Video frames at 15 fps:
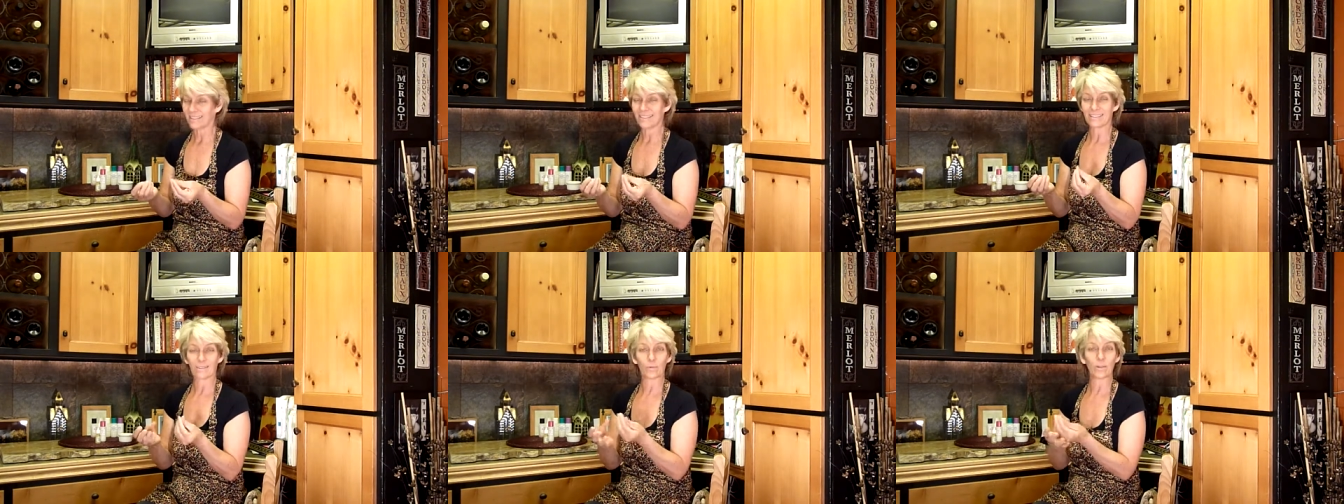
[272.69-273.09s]

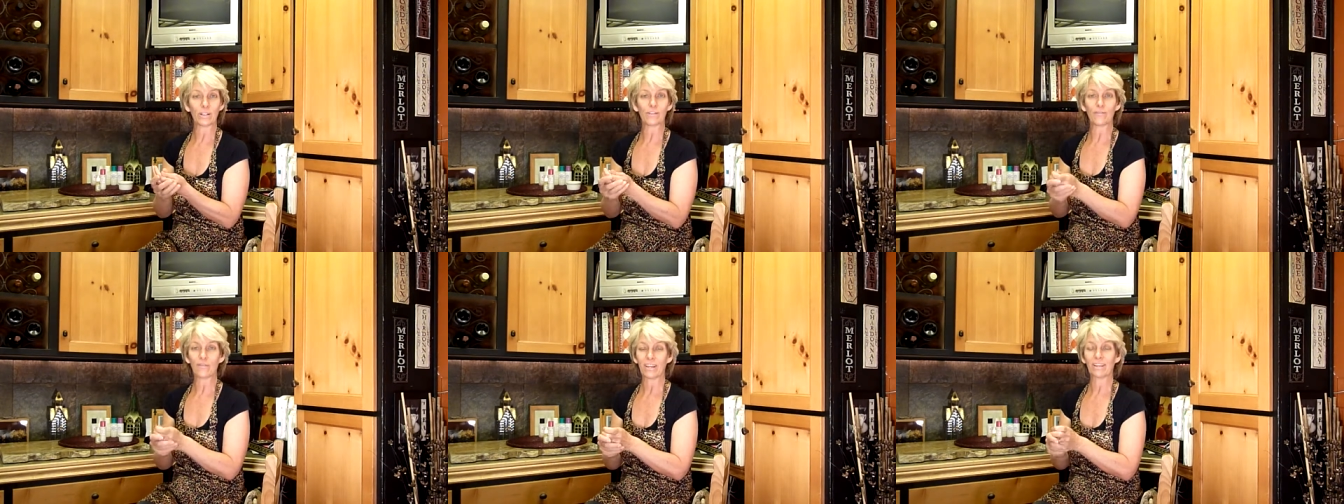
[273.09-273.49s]
is going to
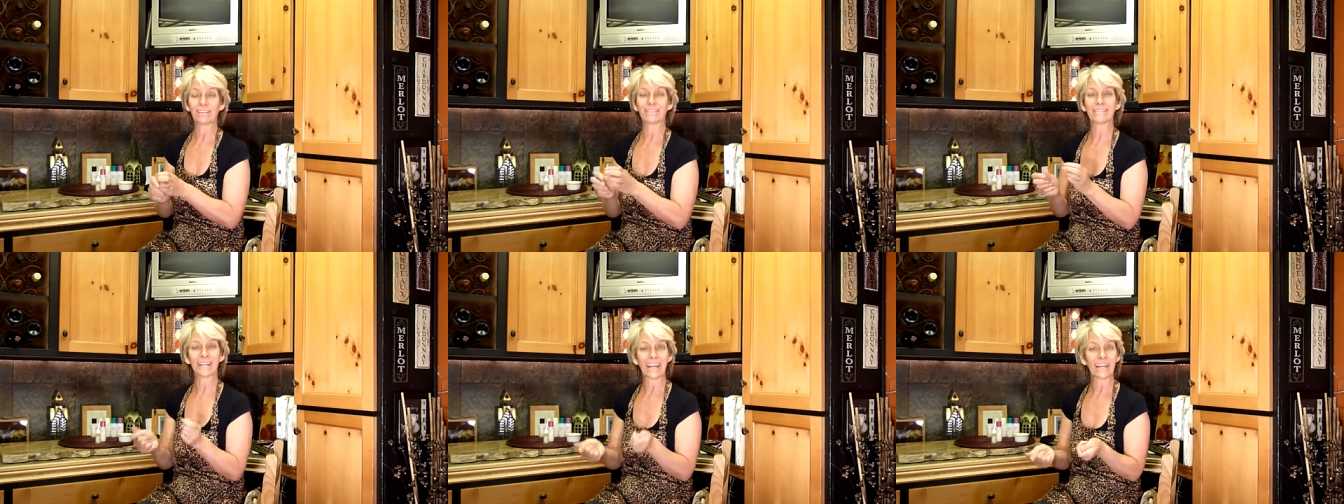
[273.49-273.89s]
feel
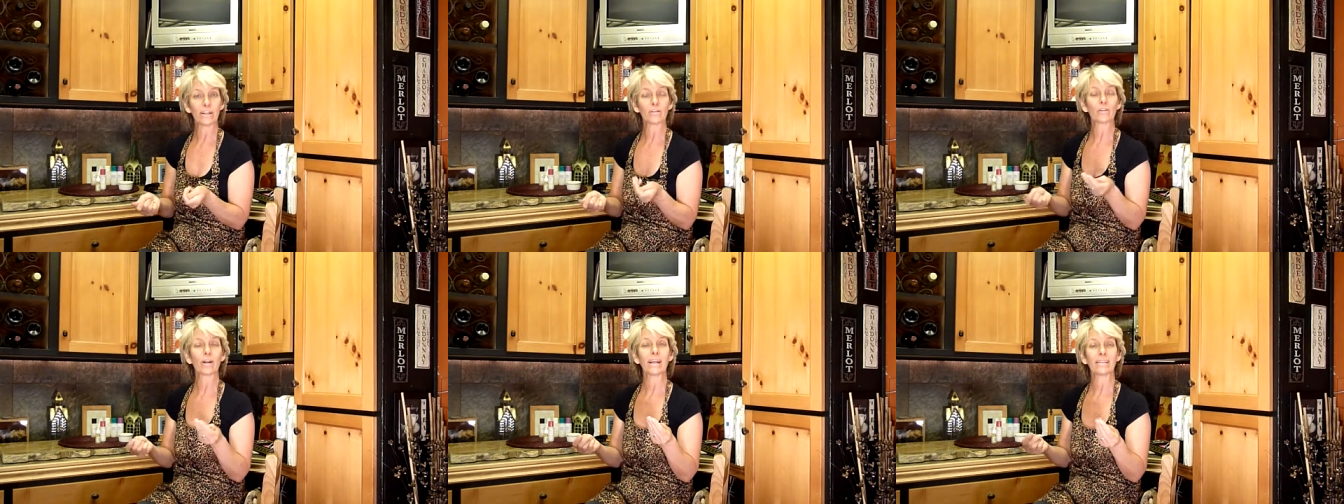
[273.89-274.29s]

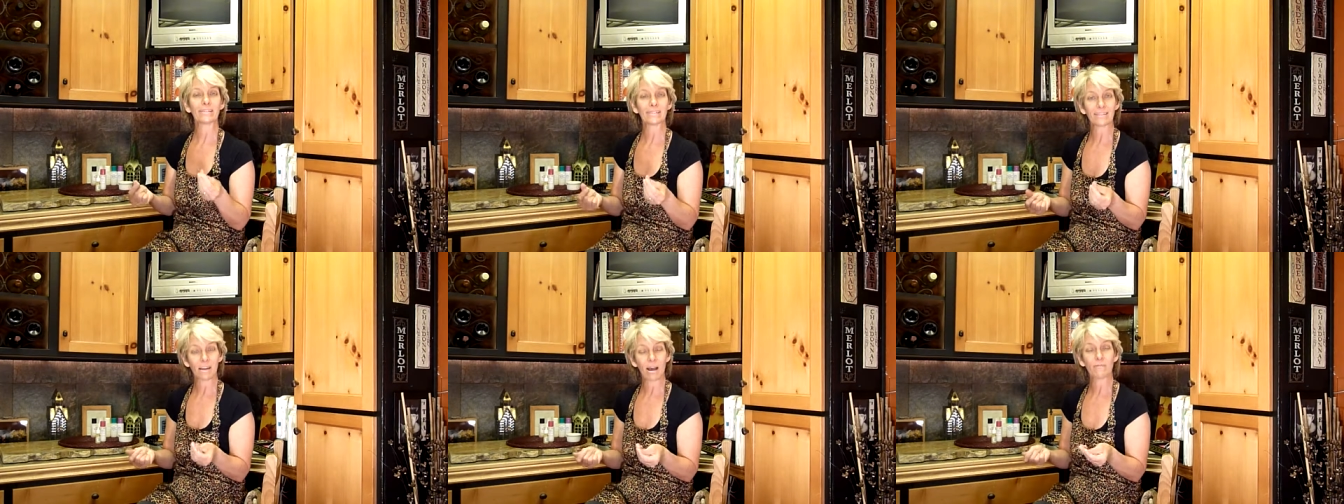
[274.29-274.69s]
lighter and
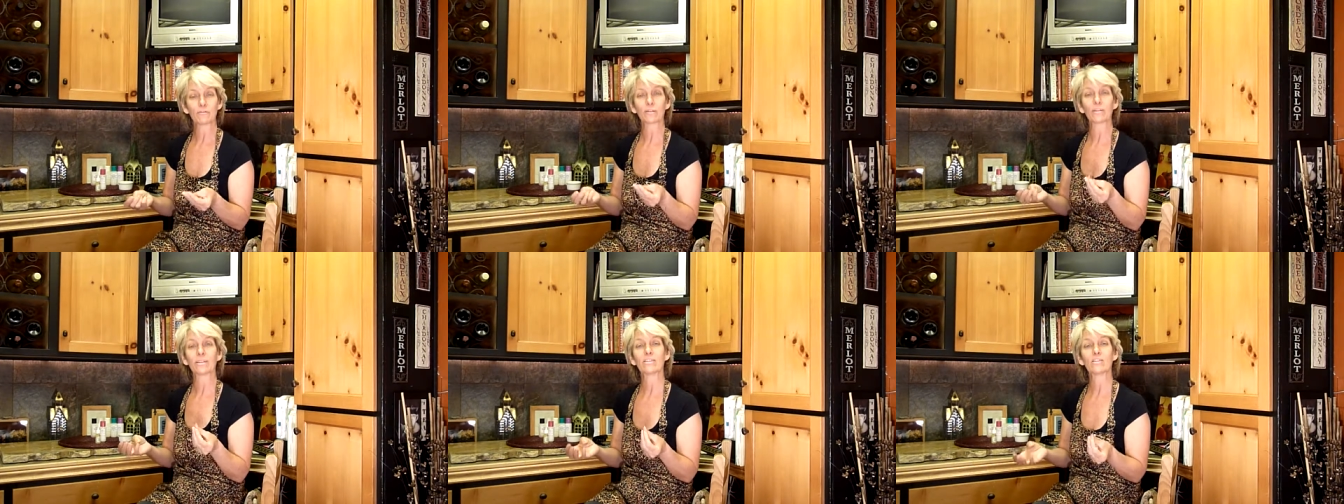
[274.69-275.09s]

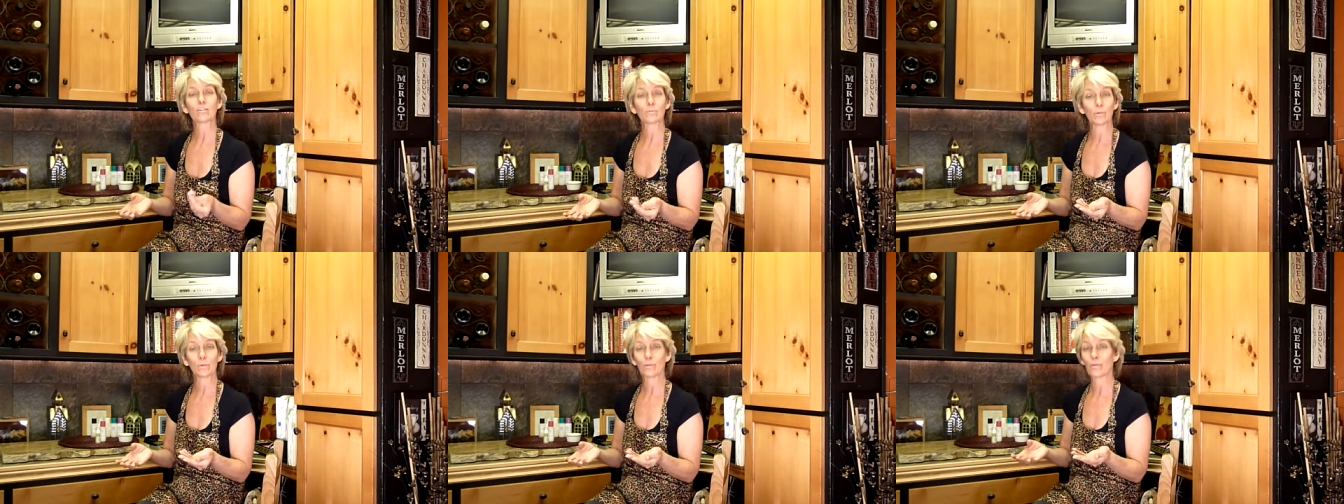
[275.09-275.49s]
softer and
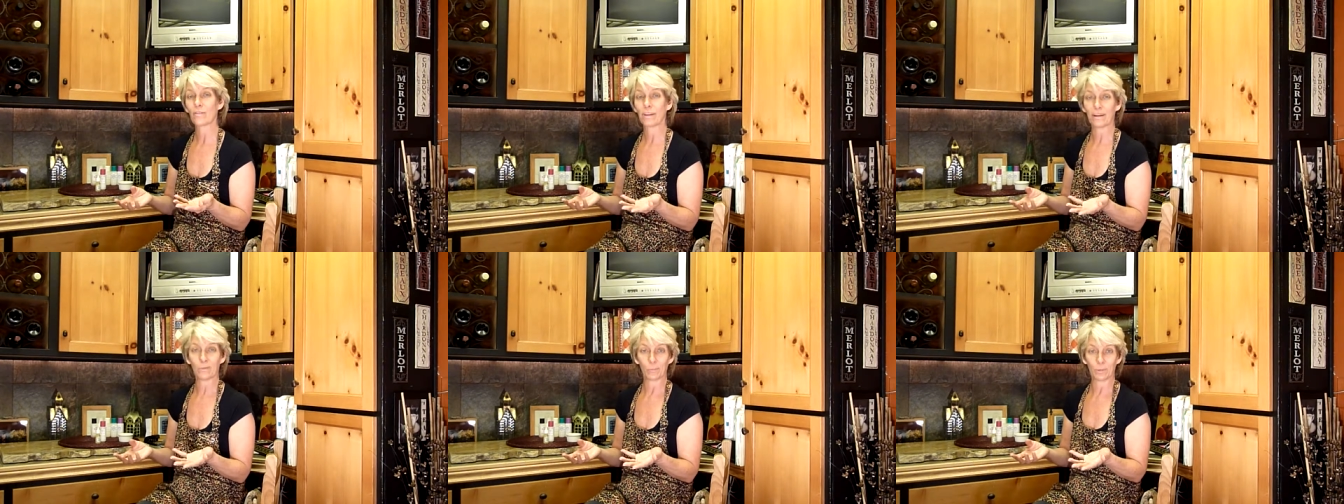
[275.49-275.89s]
smoother
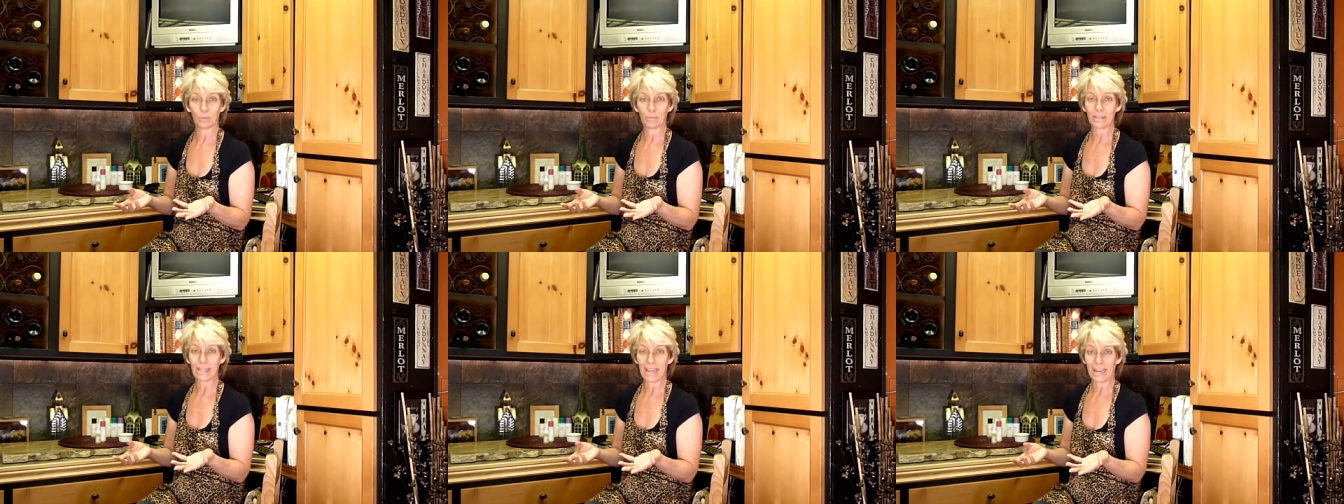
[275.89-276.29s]
than it would
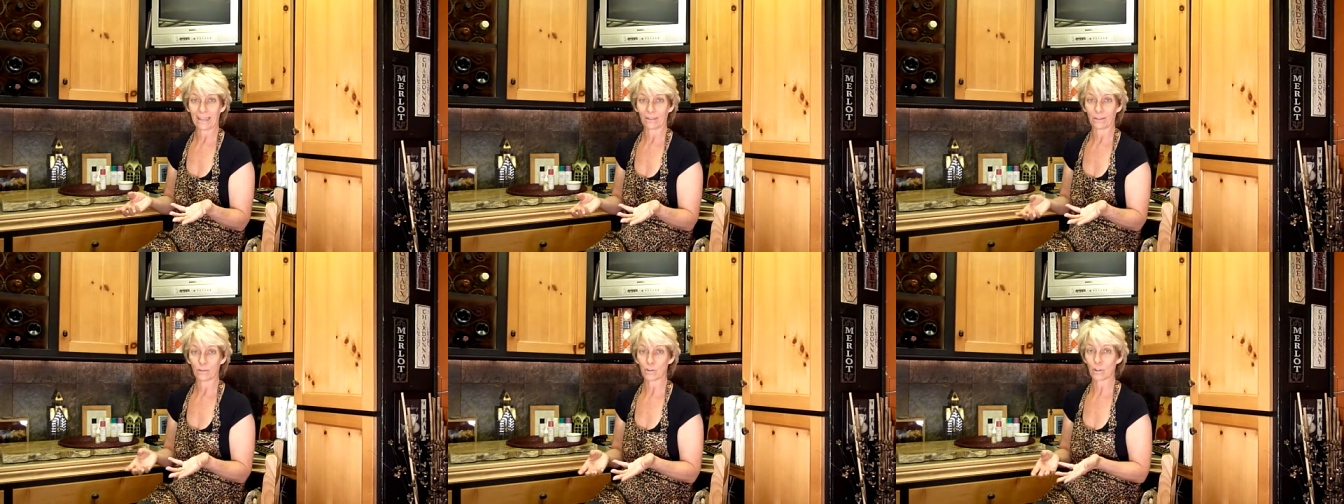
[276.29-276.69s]
with a
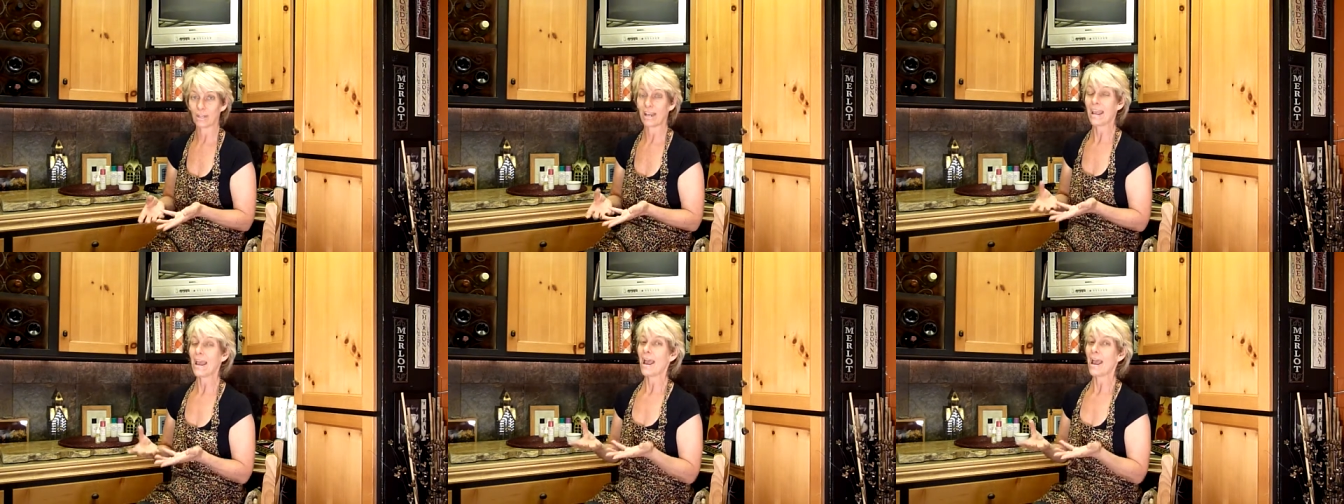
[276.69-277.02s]
hand lotion.